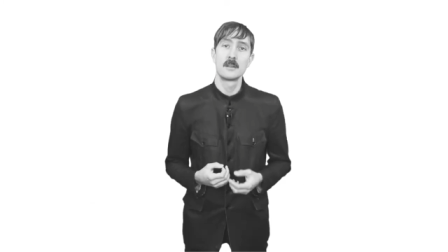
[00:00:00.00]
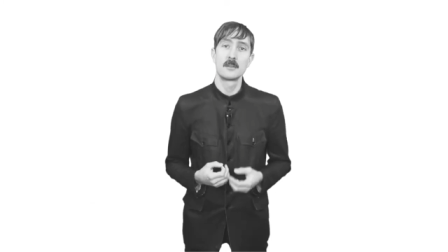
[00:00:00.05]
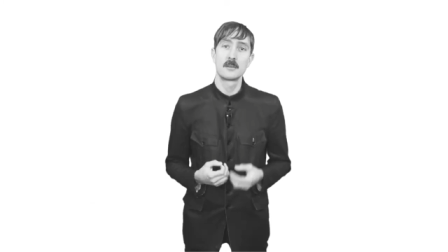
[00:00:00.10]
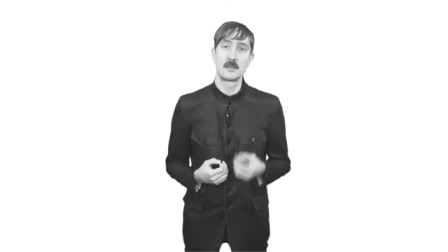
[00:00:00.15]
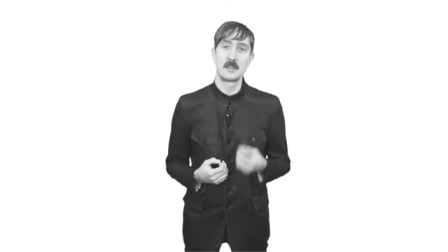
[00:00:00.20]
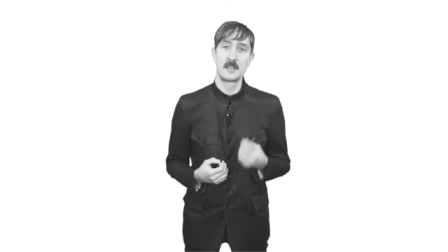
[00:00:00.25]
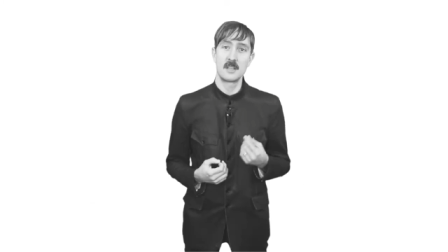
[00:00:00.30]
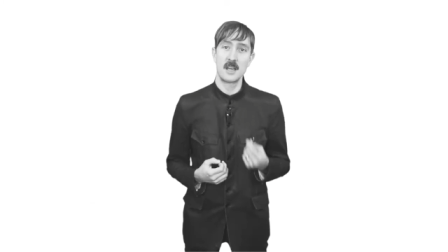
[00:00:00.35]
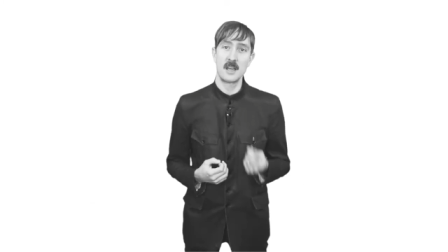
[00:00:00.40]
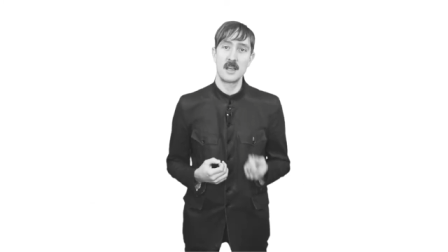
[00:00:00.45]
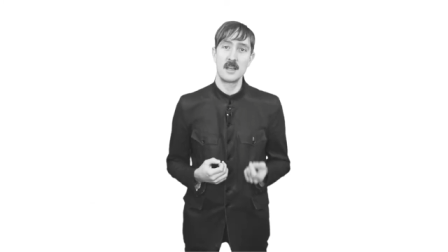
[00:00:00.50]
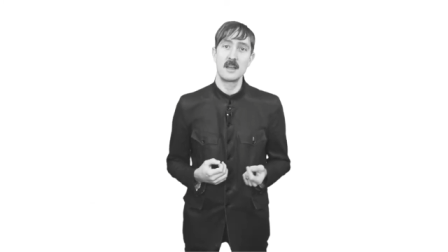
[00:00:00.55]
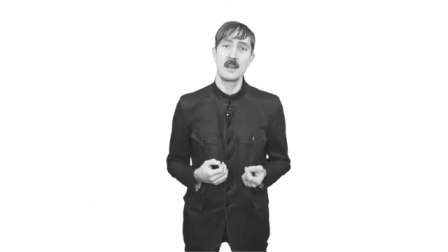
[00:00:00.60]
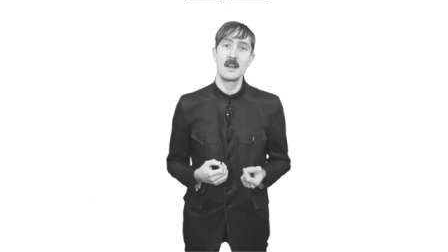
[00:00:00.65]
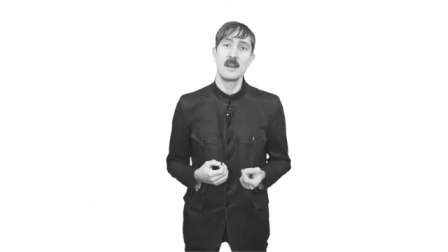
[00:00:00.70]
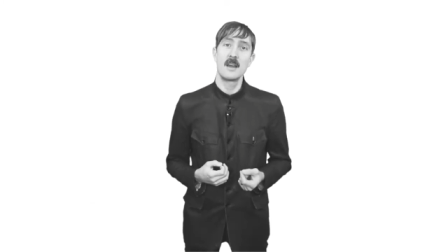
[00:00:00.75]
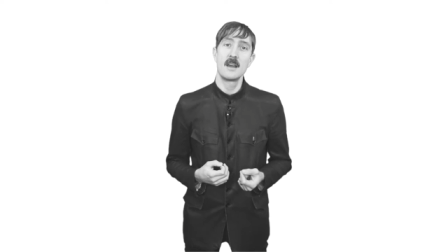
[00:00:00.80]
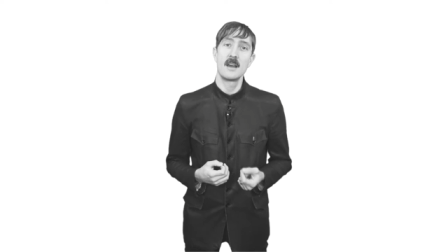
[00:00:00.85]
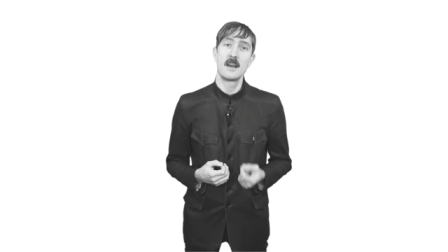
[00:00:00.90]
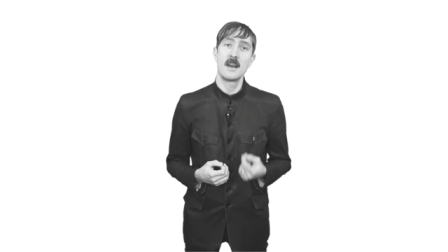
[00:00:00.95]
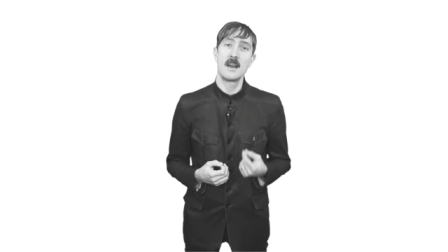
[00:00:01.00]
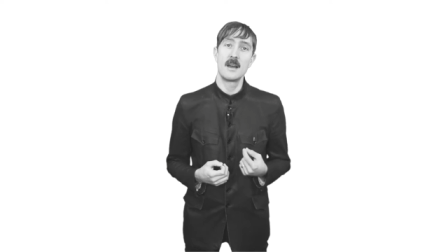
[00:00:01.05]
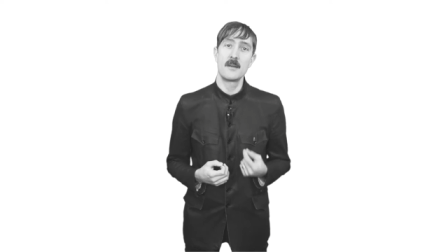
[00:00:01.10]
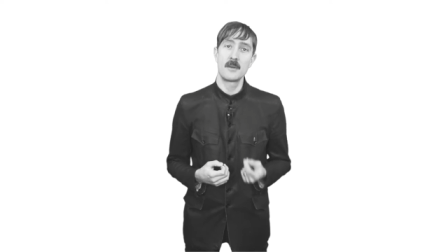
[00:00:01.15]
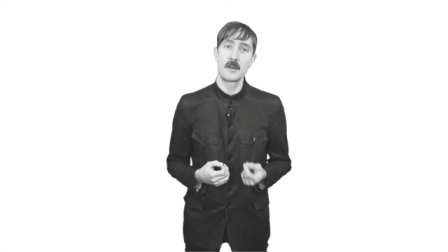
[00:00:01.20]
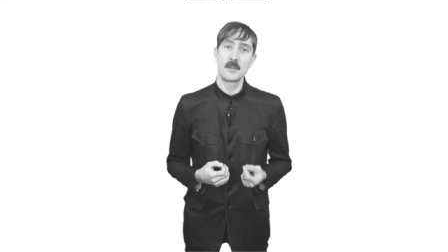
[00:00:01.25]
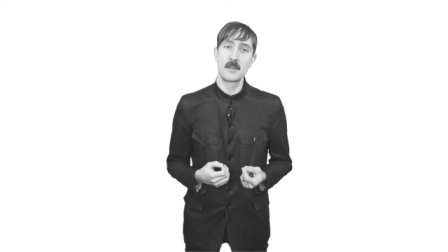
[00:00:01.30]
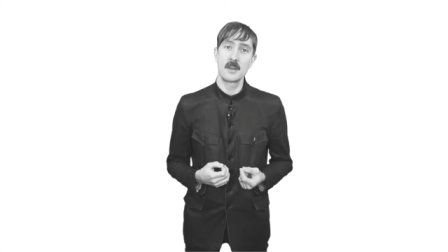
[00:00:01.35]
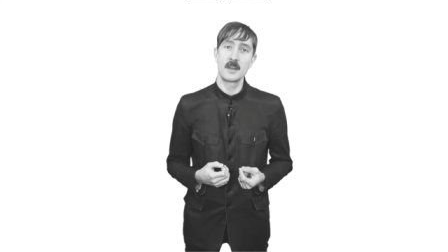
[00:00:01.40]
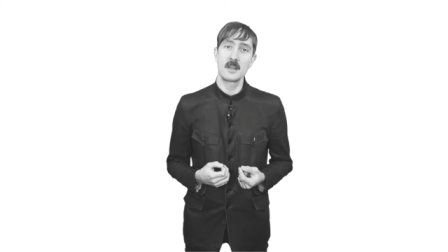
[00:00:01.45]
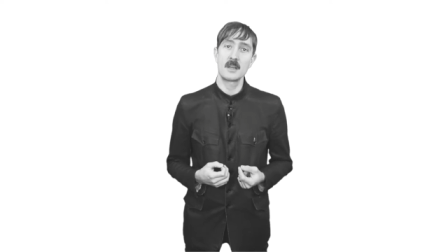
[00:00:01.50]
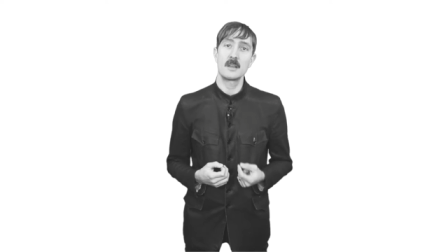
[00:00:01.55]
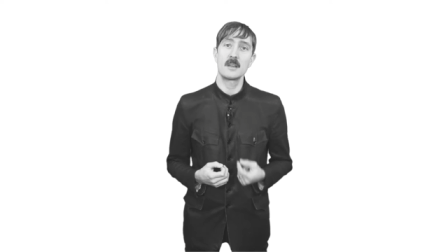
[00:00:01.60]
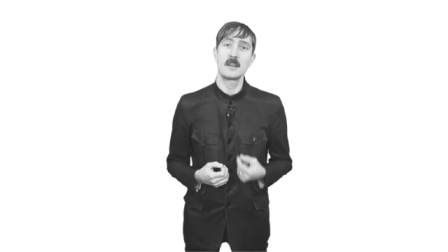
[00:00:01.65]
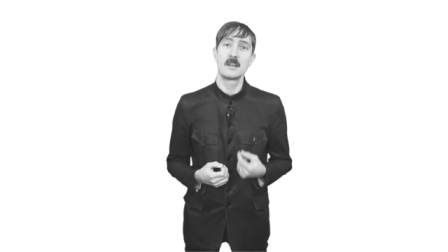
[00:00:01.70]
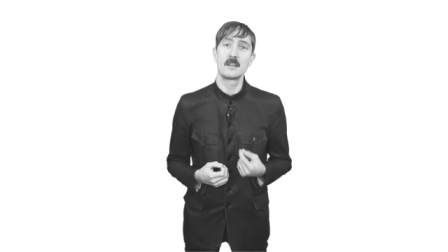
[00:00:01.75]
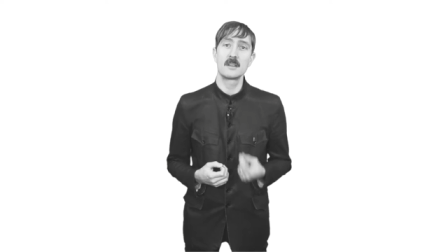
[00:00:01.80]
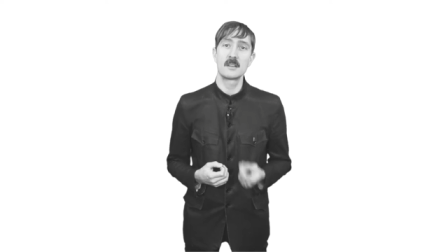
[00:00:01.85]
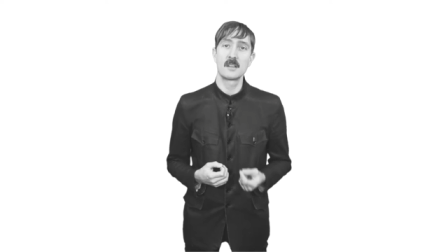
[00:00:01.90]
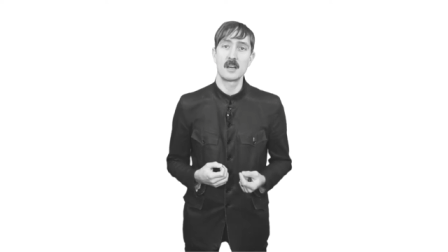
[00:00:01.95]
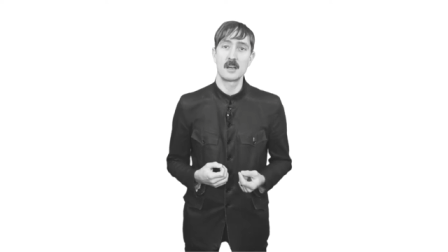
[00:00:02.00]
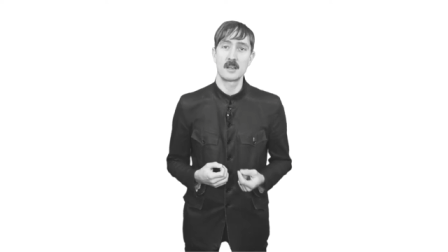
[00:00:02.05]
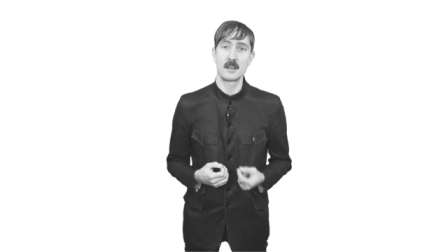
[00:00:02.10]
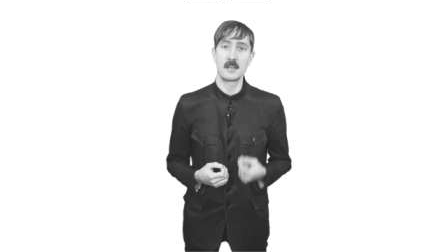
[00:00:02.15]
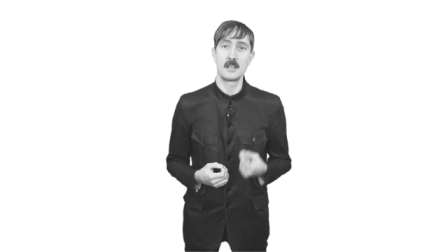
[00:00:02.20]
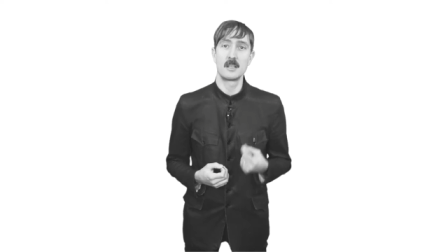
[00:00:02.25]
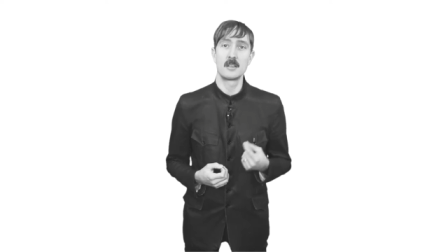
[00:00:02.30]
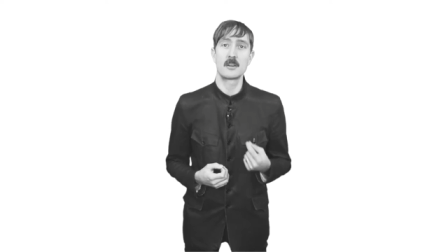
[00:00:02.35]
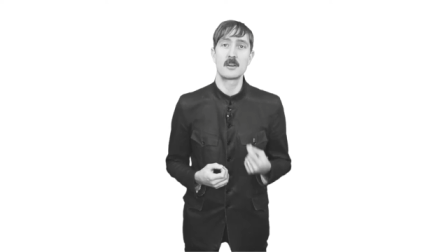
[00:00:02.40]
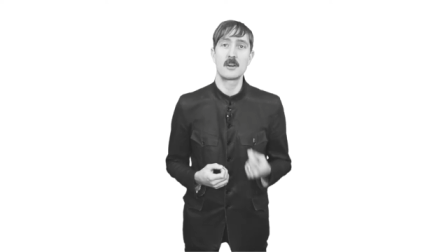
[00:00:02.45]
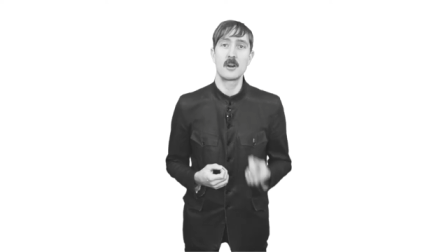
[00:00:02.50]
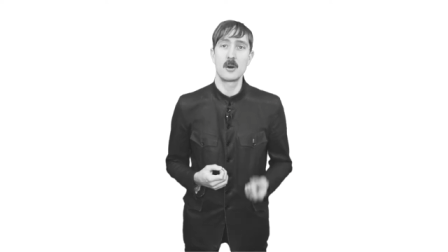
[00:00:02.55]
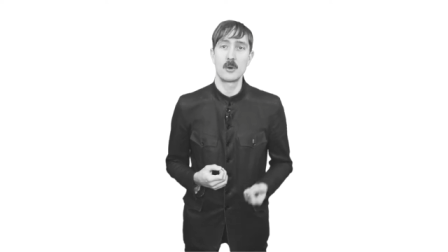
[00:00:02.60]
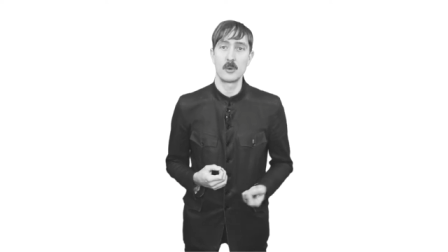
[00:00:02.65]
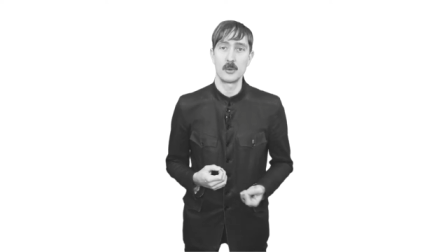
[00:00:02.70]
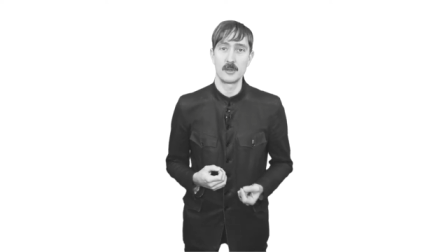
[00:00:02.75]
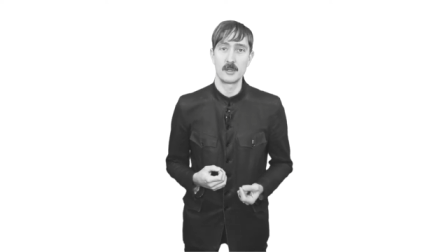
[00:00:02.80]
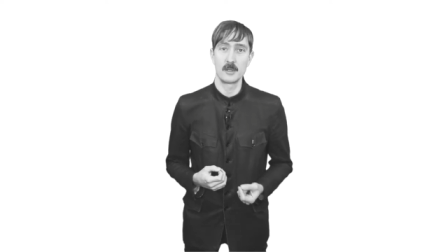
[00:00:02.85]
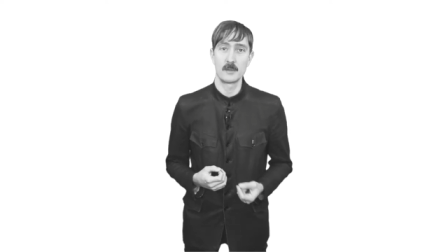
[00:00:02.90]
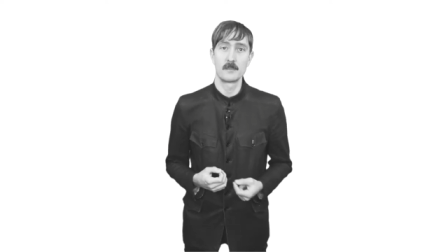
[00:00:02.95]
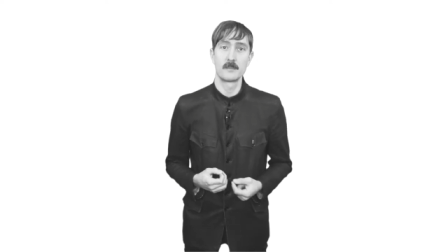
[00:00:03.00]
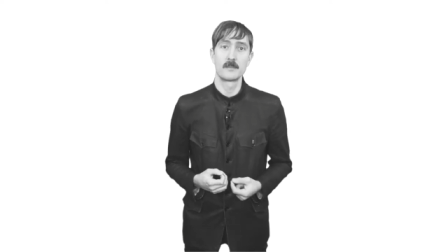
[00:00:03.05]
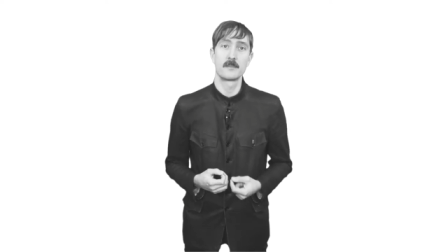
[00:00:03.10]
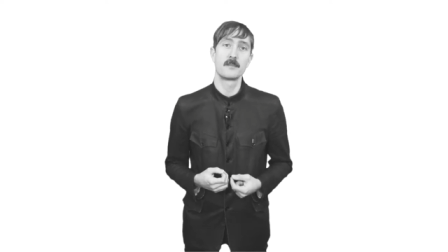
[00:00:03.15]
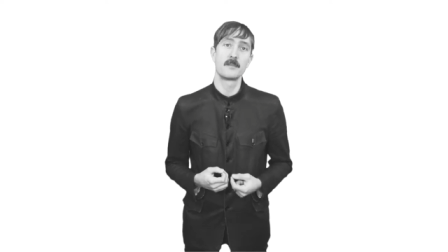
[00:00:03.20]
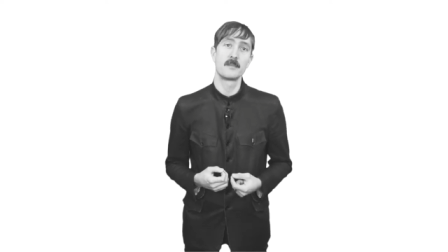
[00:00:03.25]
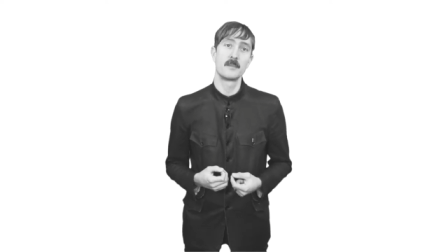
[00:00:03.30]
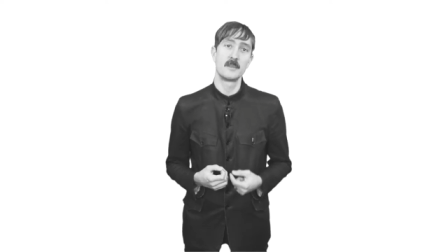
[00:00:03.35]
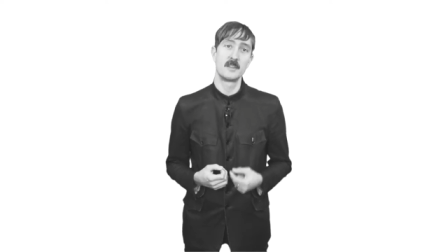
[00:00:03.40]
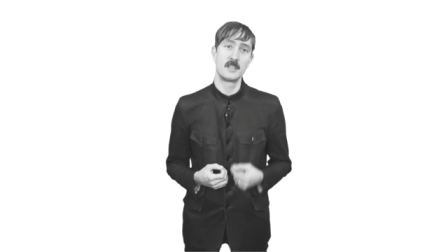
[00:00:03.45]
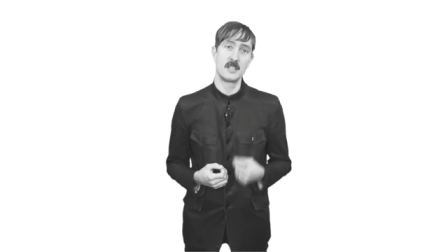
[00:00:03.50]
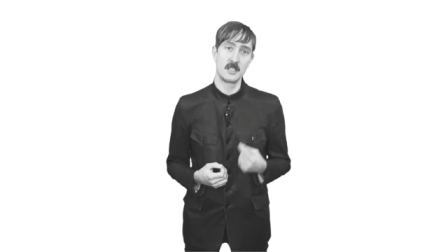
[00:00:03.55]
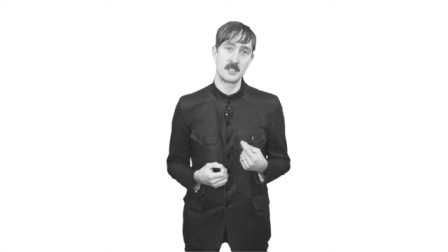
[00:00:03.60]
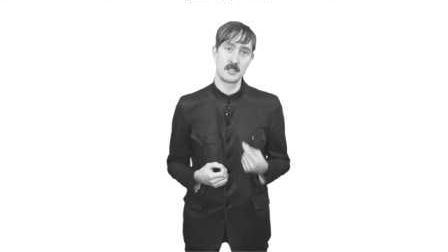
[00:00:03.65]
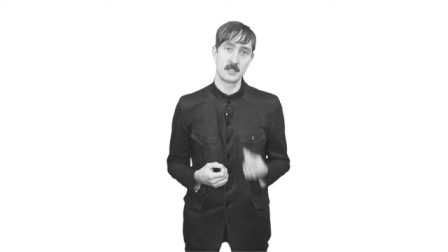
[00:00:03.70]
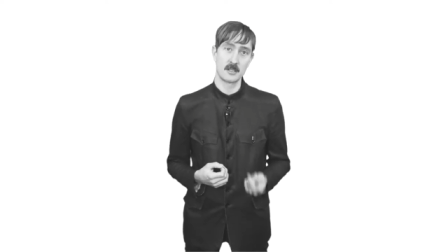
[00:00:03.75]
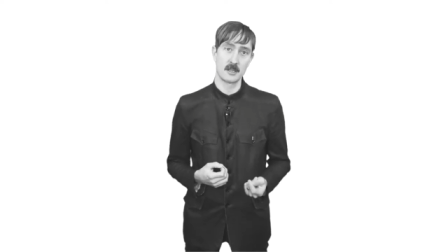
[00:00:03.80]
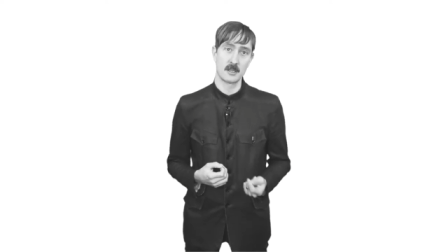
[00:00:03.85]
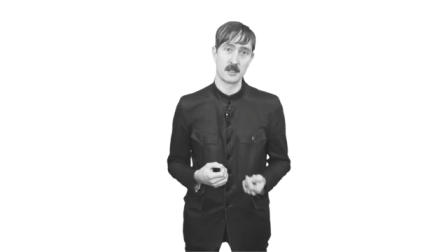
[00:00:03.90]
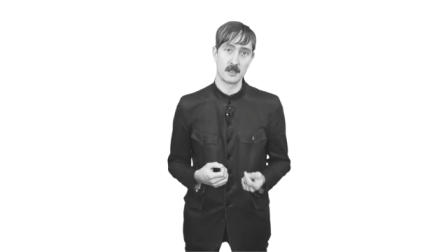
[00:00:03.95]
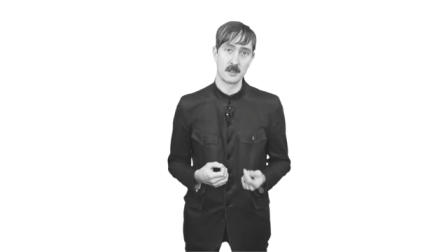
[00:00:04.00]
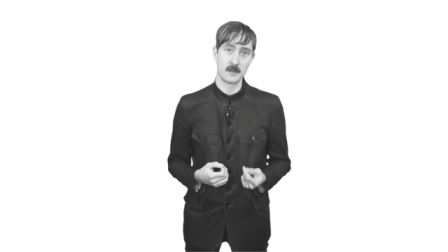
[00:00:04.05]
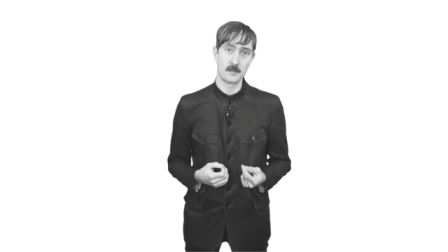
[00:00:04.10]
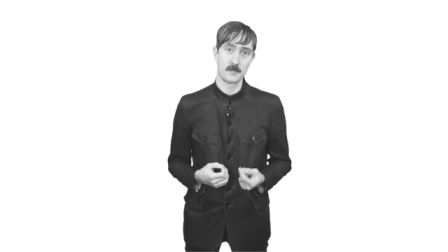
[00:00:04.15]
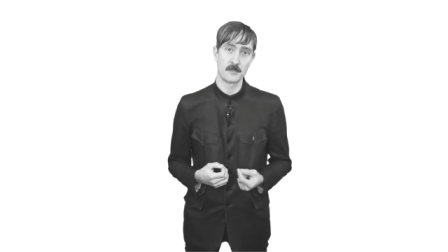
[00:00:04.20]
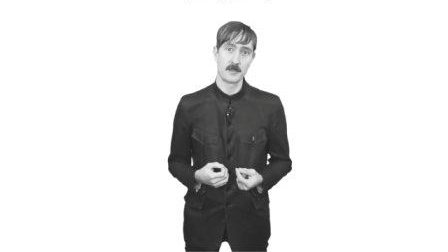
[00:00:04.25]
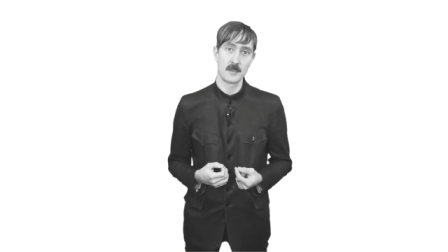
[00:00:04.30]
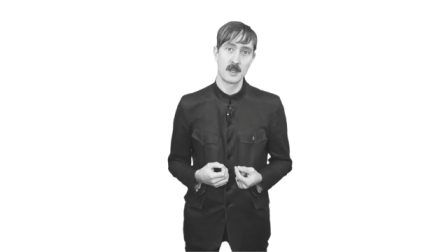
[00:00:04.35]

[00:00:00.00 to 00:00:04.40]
Today, everything is done in code, digitally,